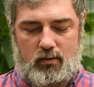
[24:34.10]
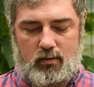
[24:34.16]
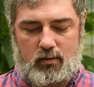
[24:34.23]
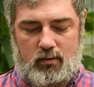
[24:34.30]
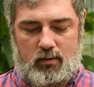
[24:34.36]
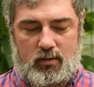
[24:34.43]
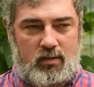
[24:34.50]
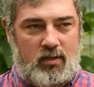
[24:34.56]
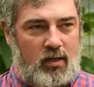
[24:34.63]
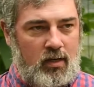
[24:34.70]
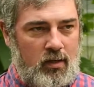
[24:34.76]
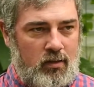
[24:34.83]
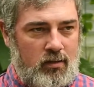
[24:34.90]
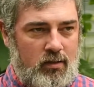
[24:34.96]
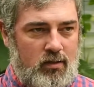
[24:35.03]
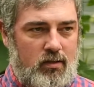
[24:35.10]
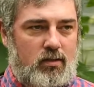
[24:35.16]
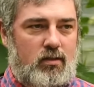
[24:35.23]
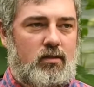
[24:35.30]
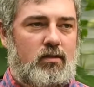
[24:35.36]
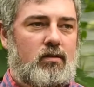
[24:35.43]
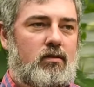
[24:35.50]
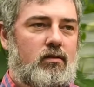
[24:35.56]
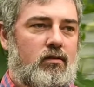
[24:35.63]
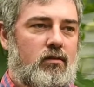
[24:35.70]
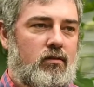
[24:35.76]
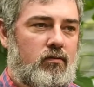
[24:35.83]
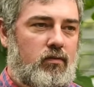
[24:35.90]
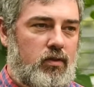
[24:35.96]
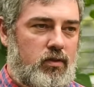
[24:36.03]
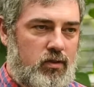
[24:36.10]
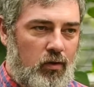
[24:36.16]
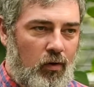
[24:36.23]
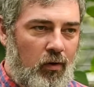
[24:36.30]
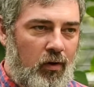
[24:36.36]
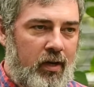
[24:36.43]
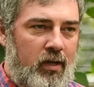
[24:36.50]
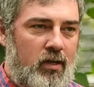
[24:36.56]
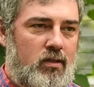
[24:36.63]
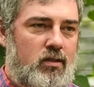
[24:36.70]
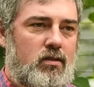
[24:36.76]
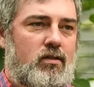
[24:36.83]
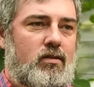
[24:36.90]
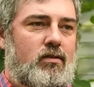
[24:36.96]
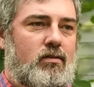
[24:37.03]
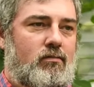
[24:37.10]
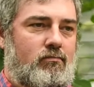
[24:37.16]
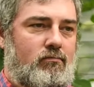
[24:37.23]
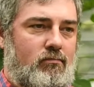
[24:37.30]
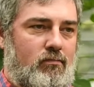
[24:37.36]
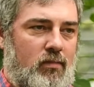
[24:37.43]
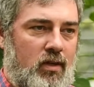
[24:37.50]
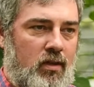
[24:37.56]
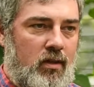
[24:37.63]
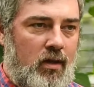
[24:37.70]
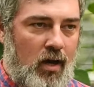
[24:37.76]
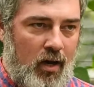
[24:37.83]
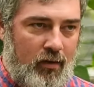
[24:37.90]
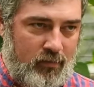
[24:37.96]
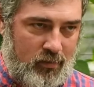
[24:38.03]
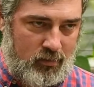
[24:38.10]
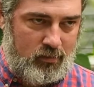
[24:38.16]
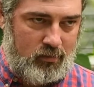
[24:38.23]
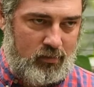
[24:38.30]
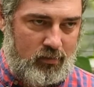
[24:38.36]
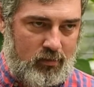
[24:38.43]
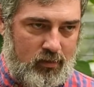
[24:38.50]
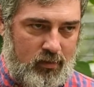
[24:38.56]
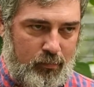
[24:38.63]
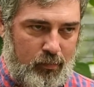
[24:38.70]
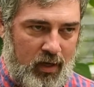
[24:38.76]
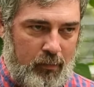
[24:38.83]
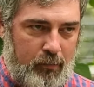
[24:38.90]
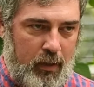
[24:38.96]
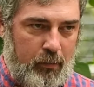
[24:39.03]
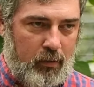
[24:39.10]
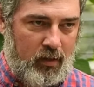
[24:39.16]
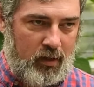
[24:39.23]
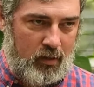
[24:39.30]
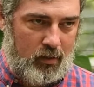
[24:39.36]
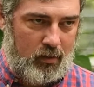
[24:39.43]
the seeds, stories, and the oven to bring people in.